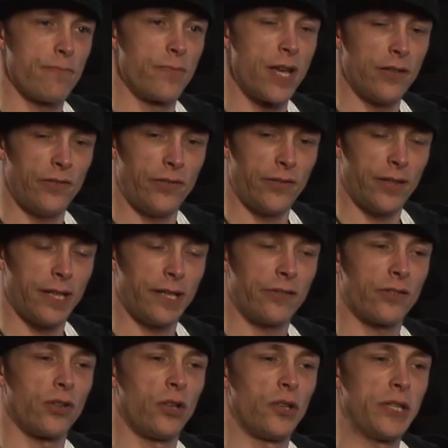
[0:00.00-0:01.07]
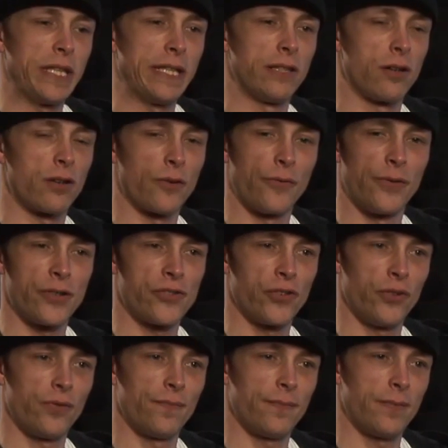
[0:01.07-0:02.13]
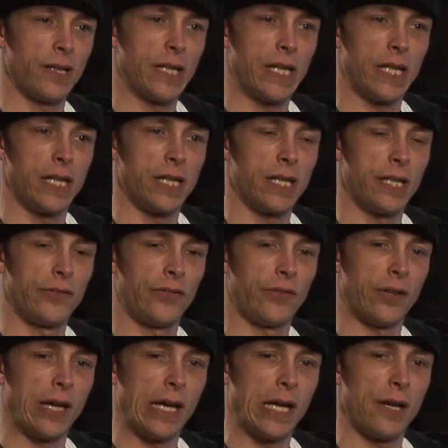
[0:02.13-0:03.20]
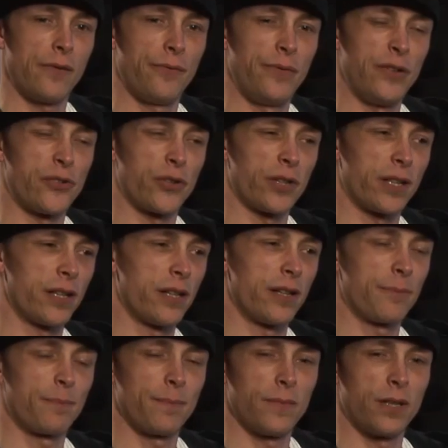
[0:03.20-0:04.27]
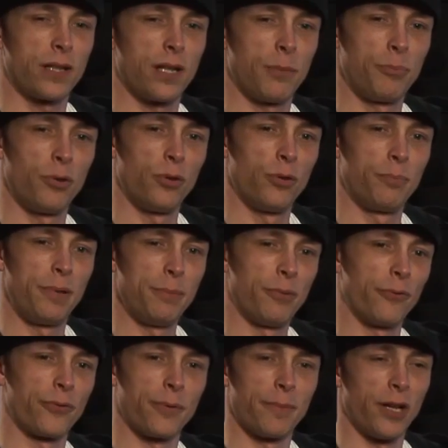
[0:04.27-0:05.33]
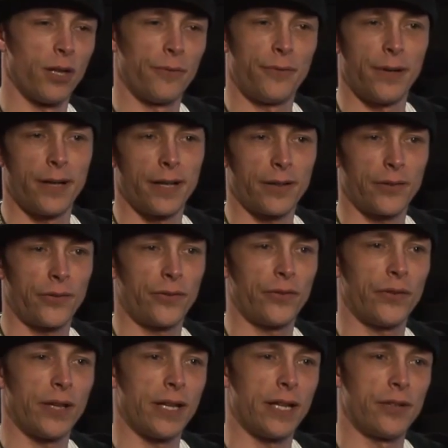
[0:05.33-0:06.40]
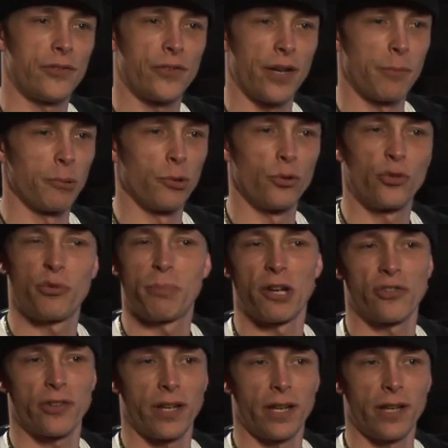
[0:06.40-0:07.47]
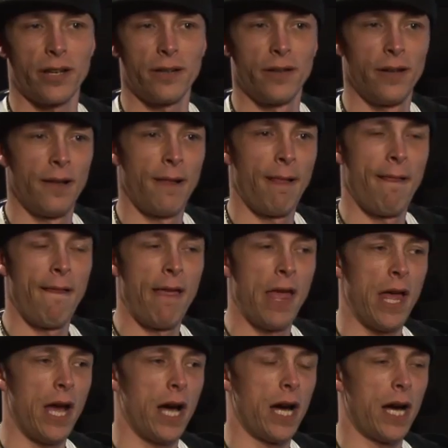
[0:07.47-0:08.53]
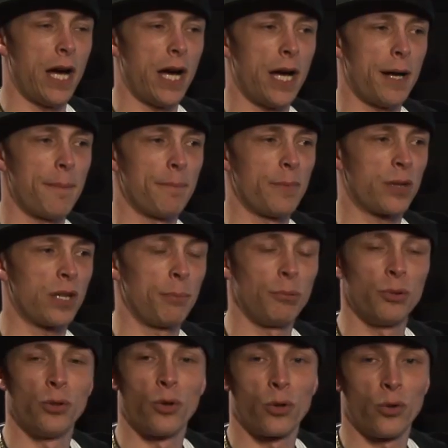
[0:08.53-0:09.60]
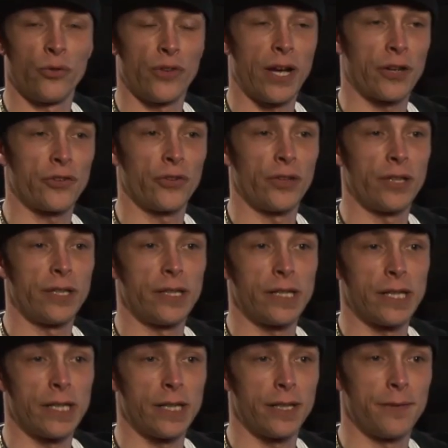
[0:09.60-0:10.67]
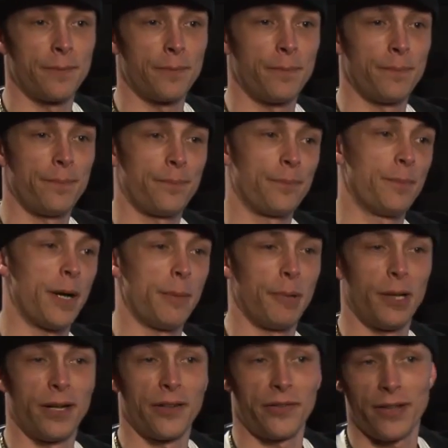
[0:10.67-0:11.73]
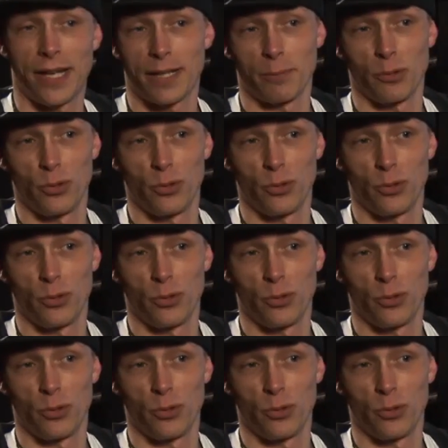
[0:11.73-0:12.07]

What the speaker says: Yes, it's called The Artificial, and it's featuring a couple people from Halifax, J. Bruce, Spesh K, a couple locals actually, my boss, Adam